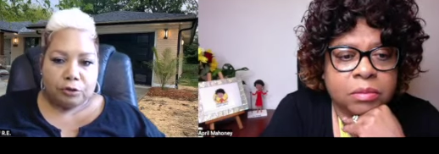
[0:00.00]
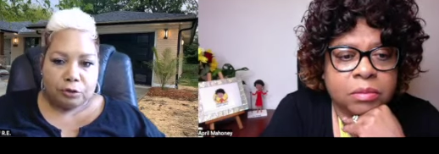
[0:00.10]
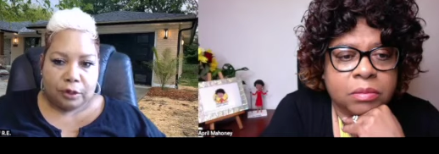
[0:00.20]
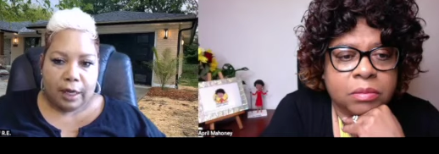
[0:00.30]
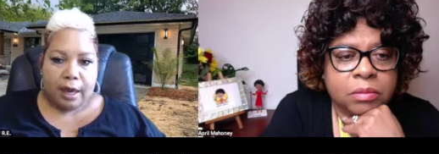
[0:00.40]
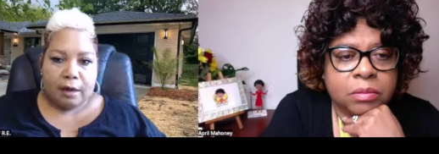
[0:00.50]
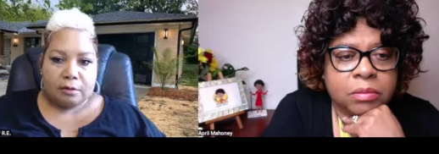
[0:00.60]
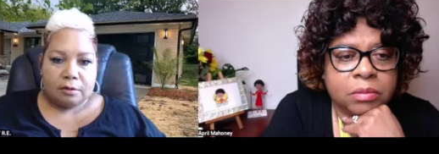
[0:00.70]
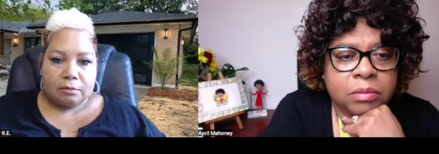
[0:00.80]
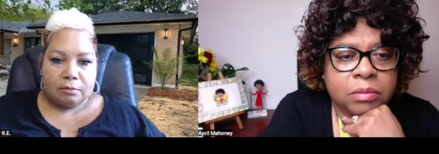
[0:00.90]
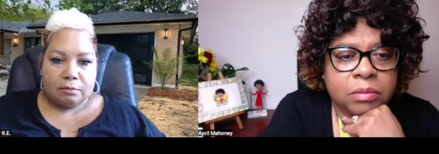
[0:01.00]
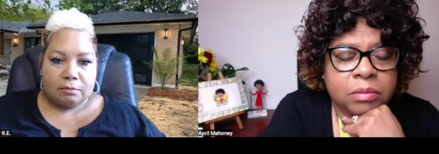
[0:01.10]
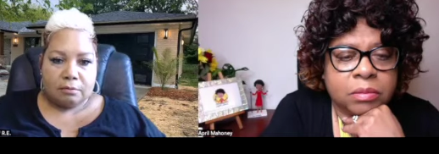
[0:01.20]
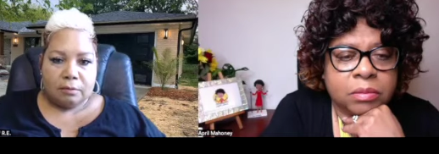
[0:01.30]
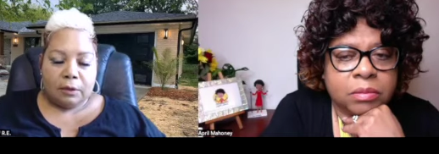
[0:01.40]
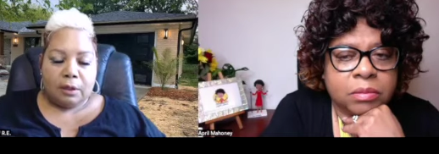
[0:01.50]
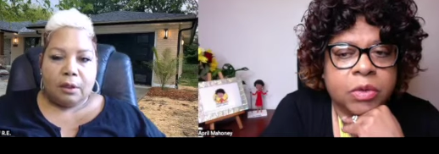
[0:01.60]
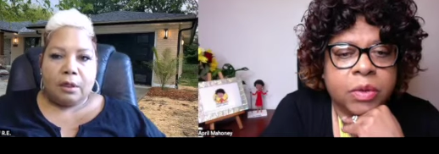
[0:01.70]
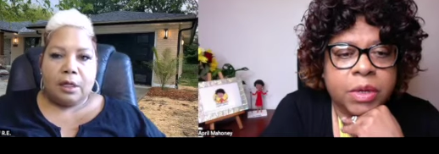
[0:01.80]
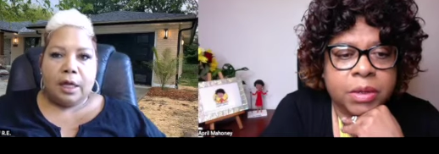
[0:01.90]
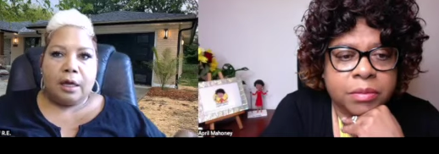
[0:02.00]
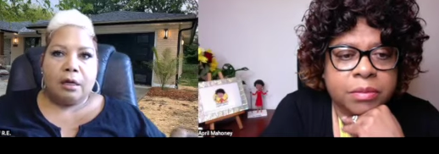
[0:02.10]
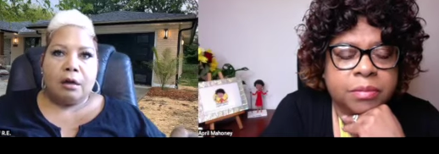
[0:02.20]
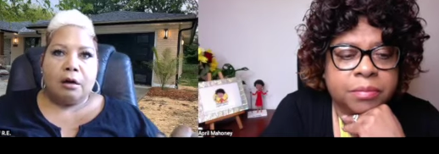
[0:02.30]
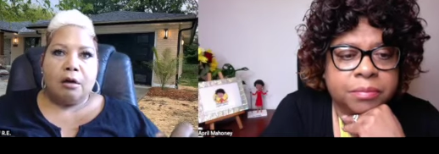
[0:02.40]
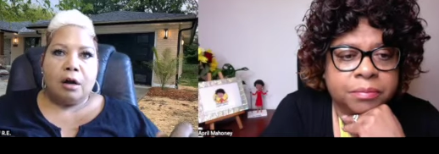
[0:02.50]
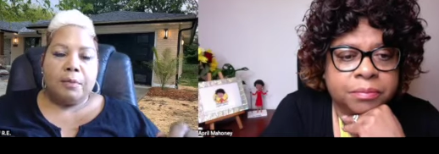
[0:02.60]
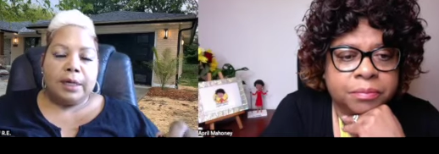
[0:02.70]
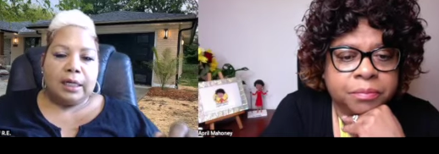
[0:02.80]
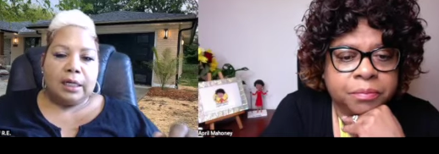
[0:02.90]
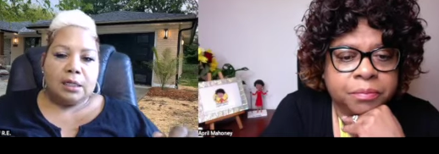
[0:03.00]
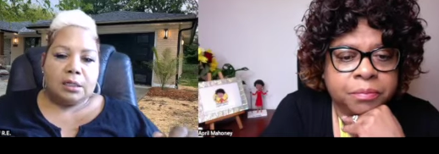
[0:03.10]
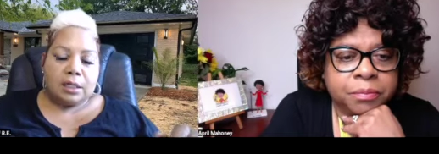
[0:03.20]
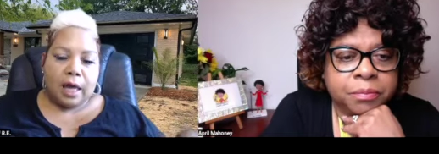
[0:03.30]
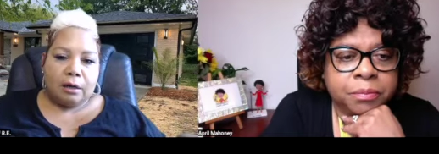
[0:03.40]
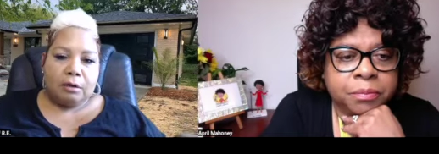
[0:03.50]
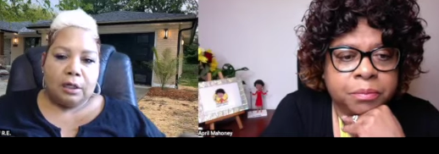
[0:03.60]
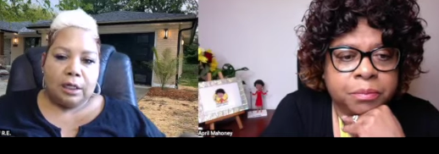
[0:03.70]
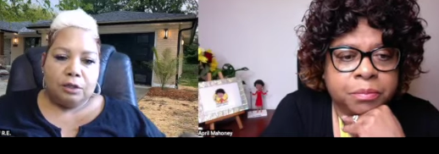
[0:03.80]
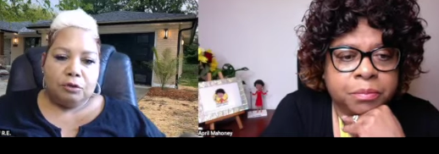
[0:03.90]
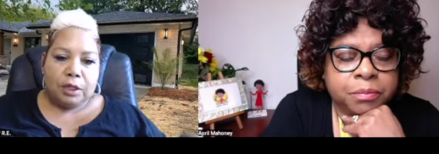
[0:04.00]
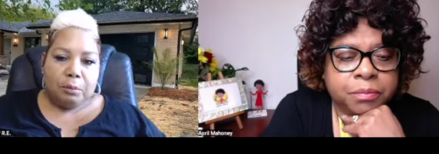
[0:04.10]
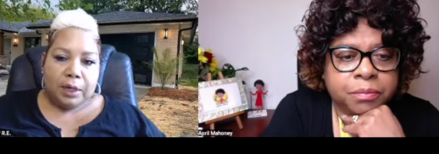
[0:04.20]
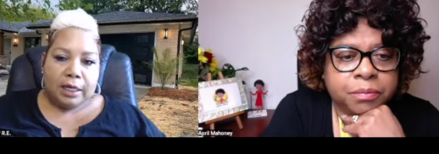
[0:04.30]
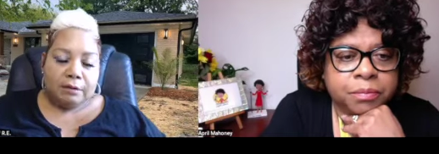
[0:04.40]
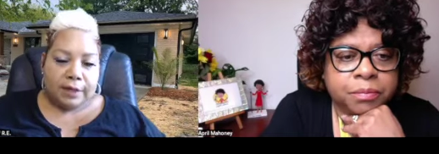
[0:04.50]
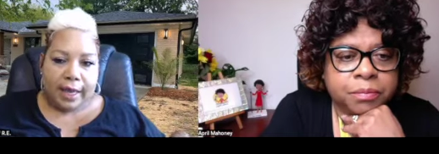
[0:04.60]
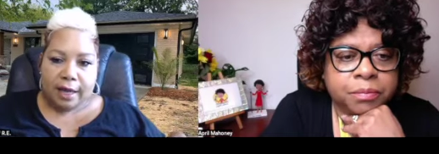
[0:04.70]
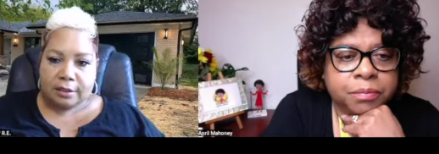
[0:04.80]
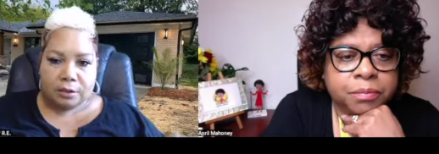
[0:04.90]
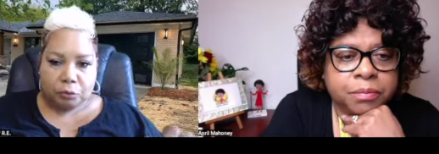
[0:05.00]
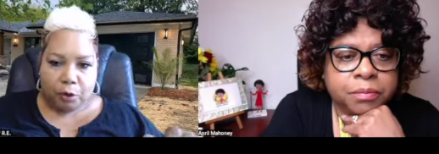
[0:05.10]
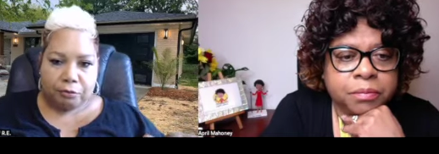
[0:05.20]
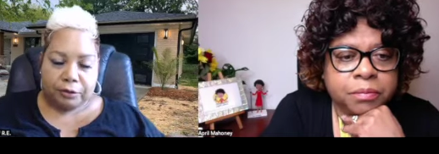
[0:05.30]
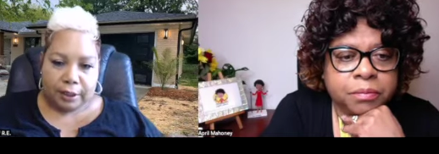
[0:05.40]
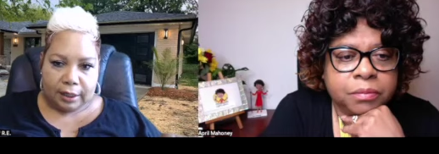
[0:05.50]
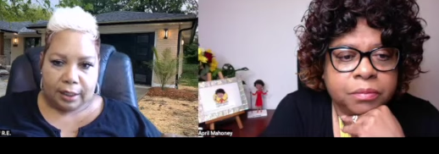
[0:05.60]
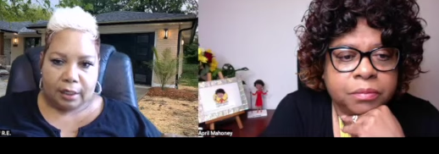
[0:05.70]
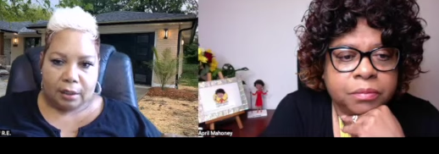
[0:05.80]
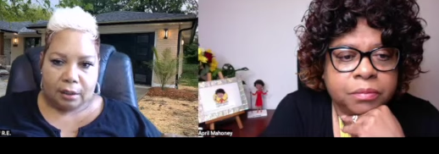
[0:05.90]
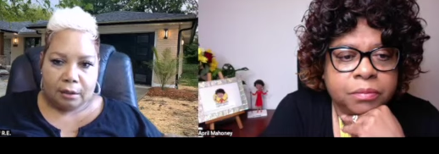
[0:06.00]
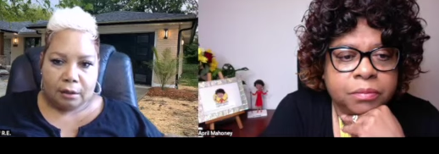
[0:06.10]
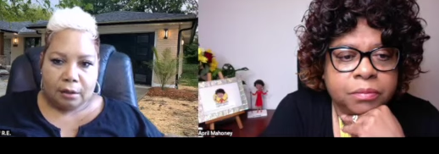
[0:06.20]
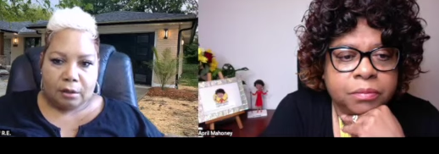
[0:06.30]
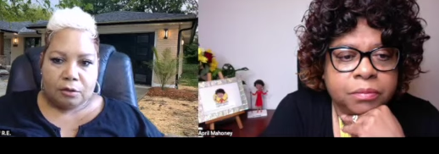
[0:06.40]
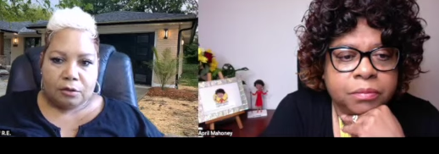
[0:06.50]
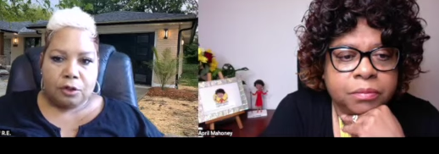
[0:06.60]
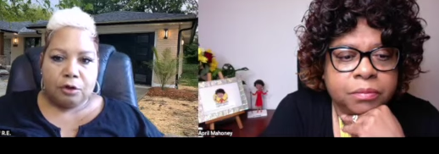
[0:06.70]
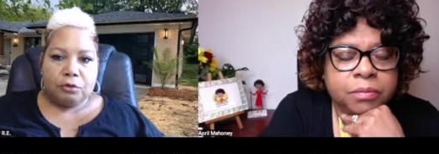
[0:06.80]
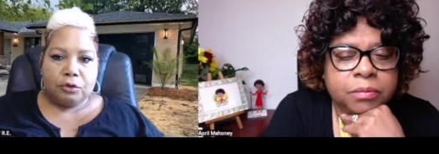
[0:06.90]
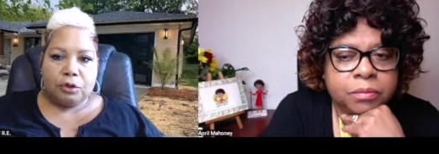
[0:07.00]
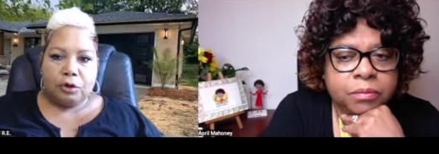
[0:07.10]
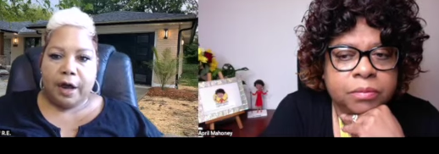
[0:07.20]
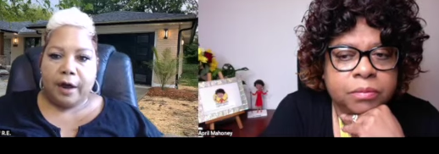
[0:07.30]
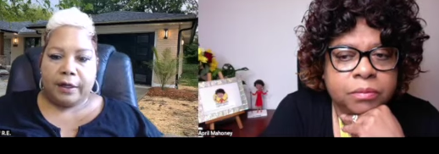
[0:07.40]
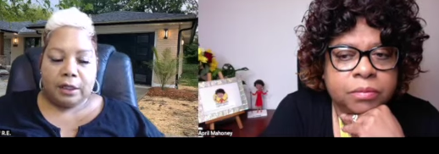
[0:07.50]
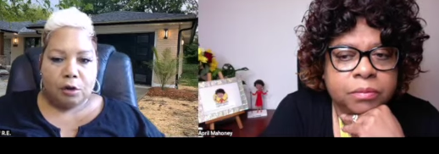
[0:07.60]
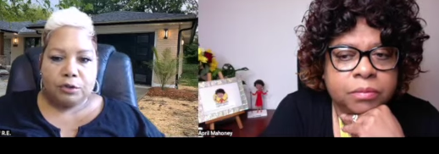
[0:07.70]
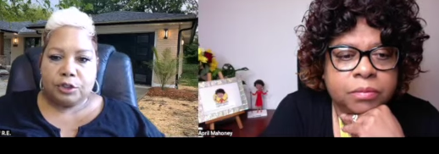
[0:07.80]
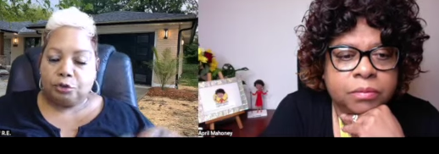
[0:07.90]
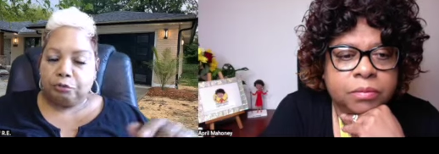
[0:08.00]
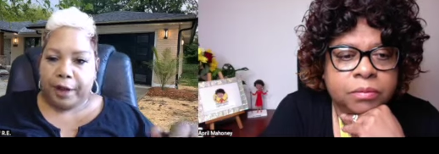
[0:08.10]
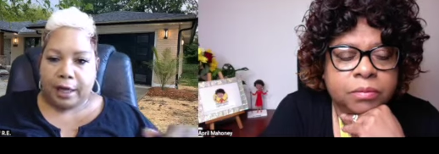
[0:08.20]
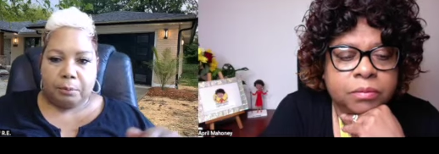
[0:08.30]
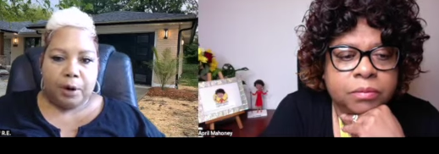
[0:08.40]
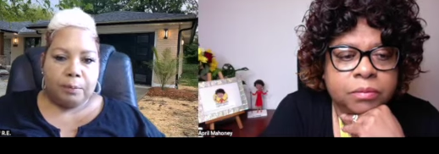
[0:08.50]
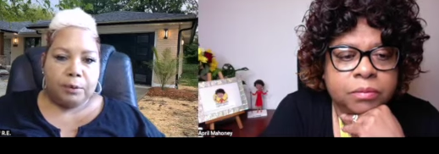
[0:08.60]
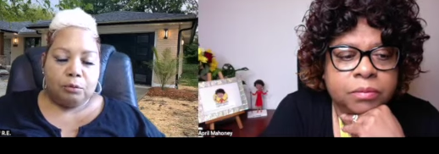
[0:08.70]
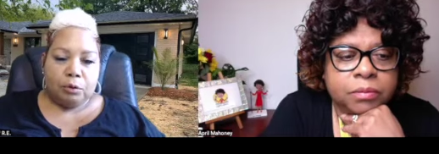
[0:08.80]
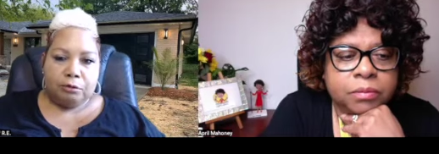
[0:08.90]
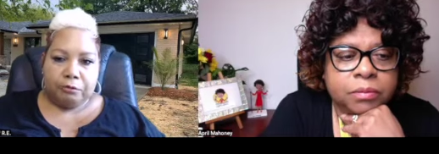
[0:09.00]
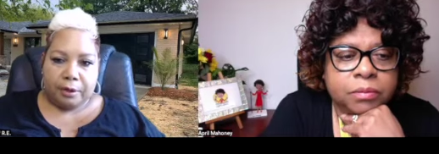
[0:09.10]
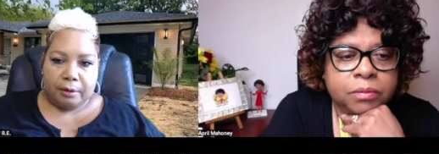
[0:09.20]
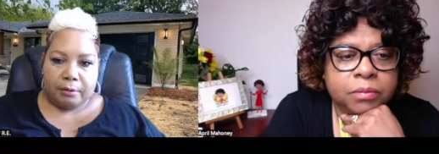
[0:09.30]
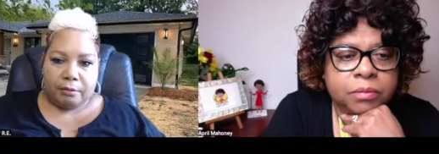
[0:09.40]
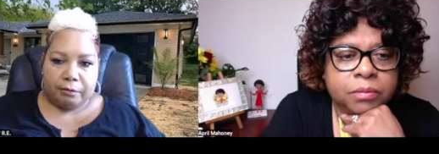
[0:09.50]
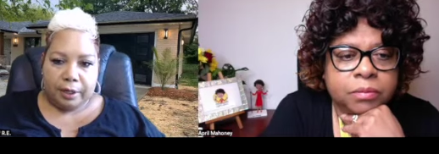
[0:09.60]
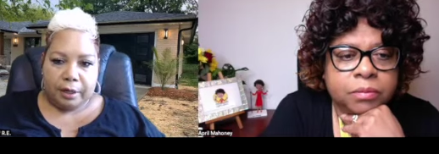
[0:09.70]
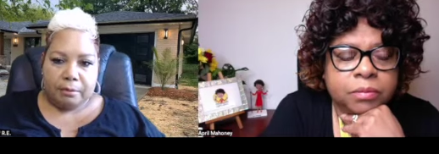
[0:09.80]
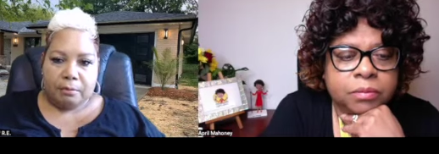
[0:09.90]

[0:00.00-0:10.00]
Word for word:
Speaker 1: on the house. Okay. Now, a hard money lender is not going to lend you any money if the house isn't worth anything. So, you know, how it goes is you find a property you want to flip,